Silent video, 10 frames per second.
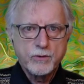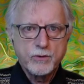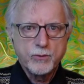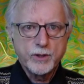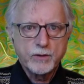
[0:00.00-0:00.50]

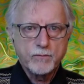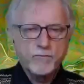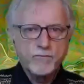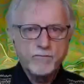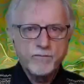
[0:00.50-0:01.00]

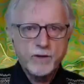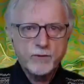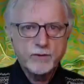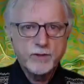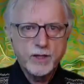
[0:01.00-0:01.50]
doing
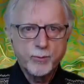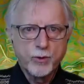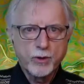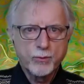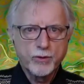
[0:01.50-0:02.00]
very deep
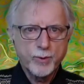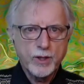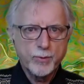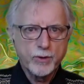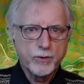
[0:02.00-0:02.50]
work with
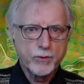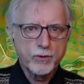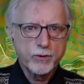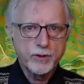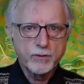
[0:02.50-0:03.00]
people who
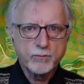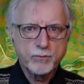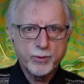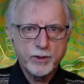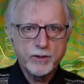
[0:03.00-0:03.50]
are in
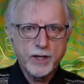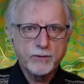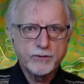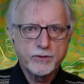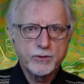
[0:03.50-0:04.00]
pretty
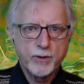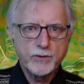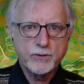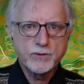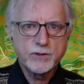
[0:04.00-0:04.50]
dire
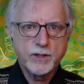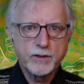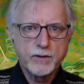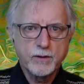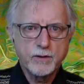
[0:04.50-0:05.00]
situations,
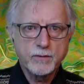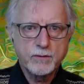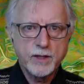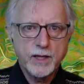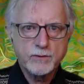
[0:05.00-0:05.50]
like
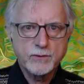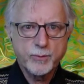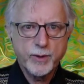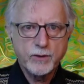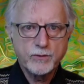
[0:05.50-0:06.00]

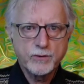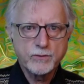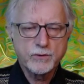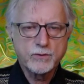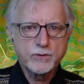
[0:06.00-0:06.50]
cancer
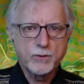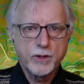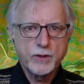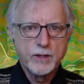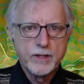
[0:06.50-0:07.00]
patients and so
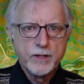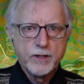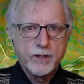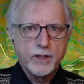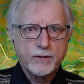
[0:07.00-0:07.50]
on,
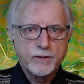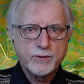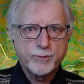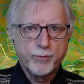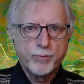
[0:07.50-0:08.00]
and
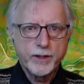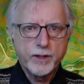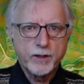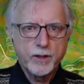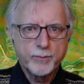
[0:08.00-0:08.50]
it's
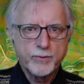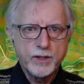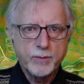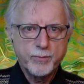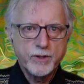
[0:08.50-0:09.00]
bringing up
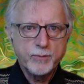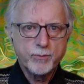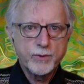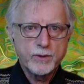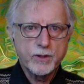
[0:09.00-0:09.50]

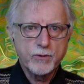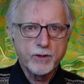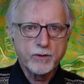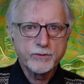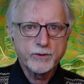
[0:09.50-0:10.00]
deep
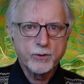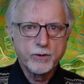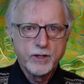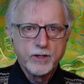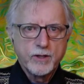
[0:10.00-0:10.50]
material.
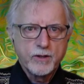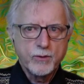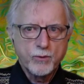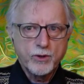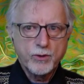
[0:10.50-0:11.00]
So
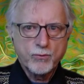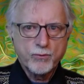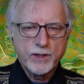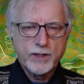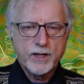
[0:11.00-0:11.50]
you don't
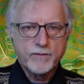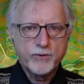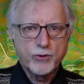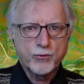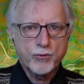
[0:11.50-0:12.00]
really
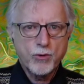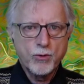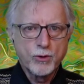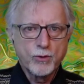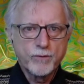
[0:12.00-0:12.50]
have
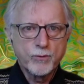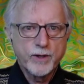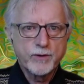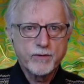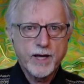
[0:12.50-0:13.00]
control over
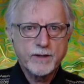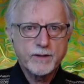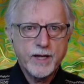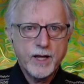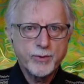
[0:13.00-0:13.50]
whether
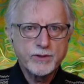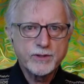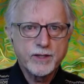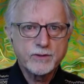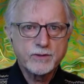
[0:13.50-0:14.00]
that
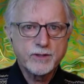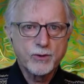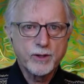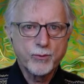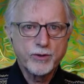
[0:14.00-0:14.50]
happens
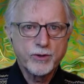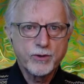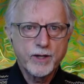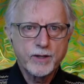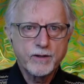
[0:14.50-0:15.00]
necessarily when
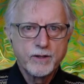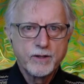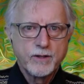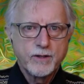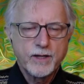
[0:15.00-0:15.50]
you're at
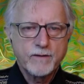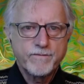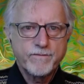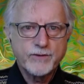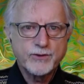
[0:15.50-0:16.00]
a
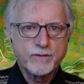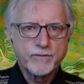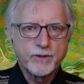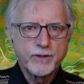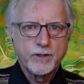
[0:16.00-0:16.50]

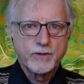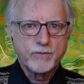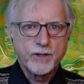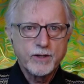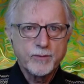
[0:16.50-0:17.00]
festival, right? I